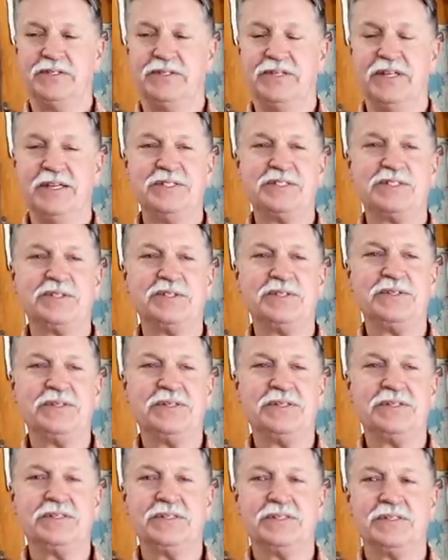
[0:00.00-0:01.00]
uh, diesel
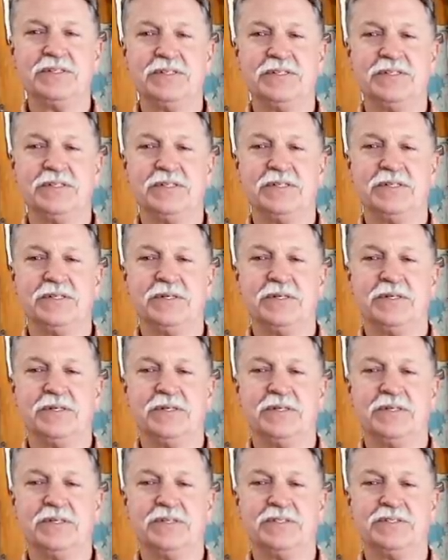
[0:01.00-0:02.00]

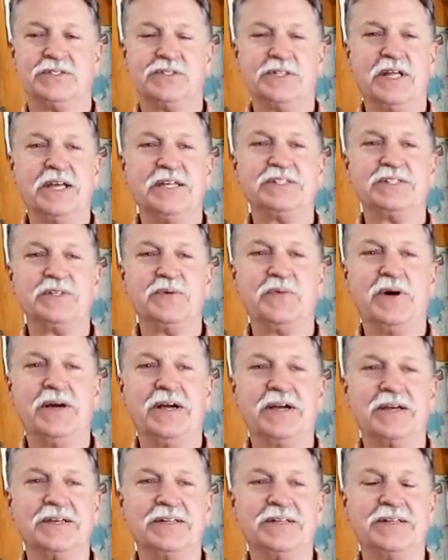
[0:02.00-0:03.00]
station
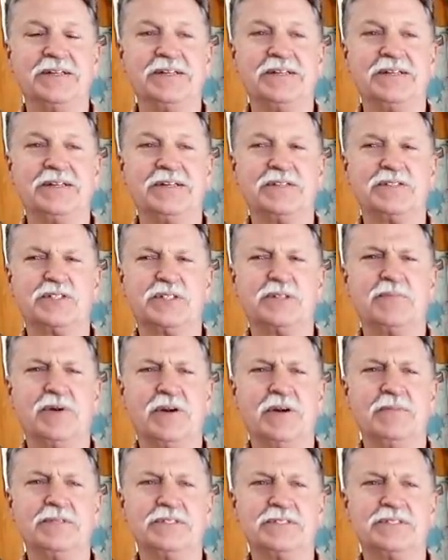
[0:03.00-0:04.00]
wagon, a
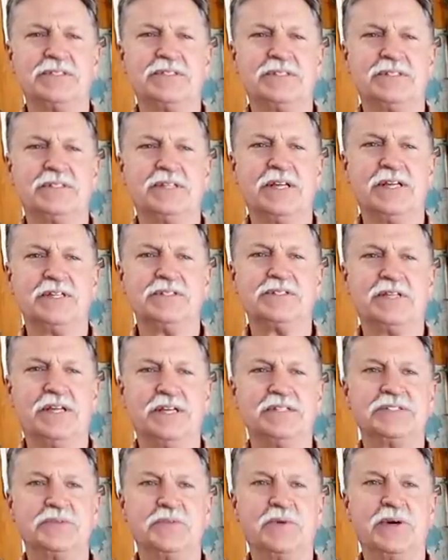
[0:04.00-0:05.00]
suburban st
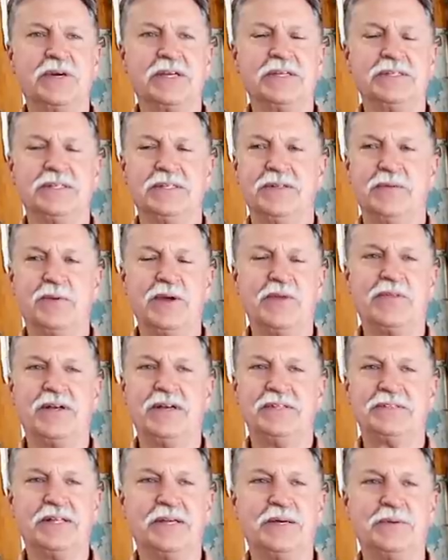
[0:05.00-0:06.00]
station wagon, and we
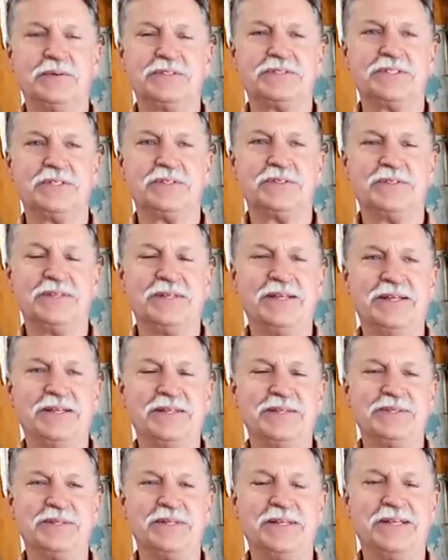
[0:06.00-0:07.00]
thought that was just the
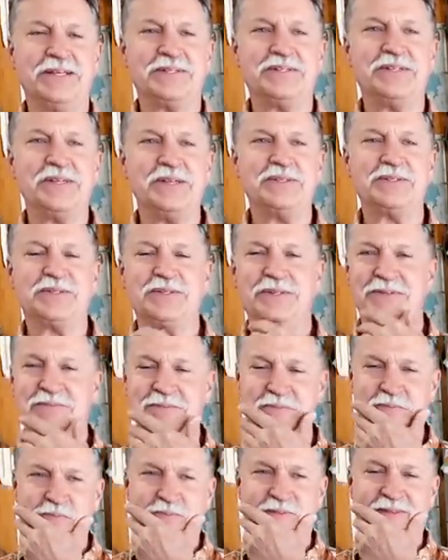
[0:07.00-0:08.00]
neatest thing, diesel
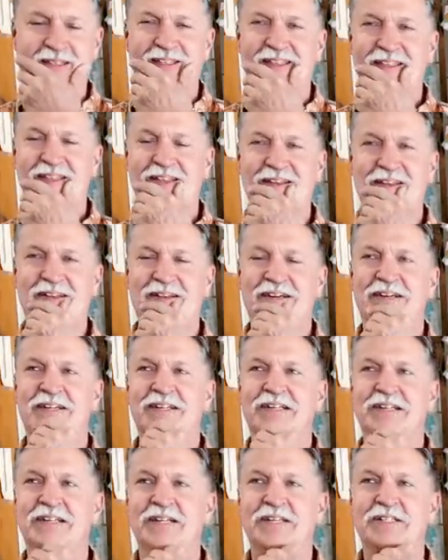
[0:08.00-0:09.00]
and uh,
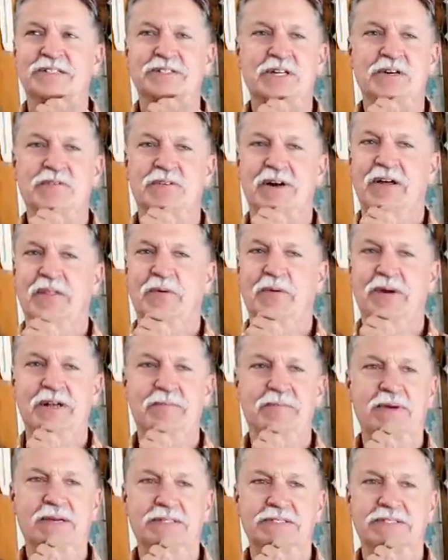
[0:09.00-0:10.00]
drove all the way
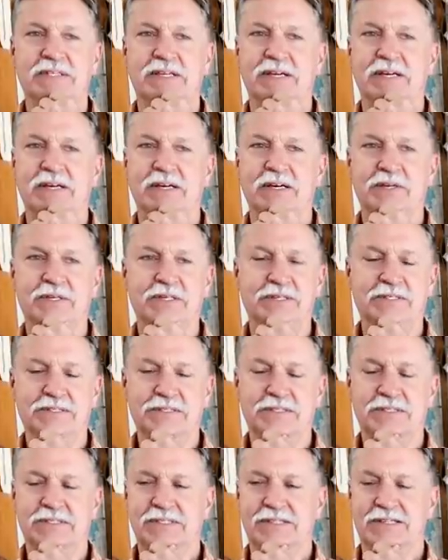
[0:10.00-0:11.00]
to Mexico,
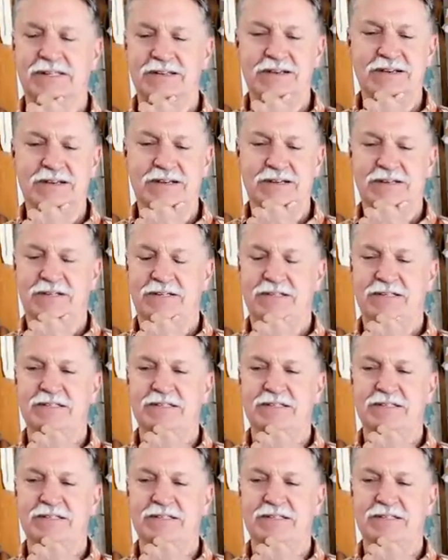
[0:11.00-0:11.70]
and uh,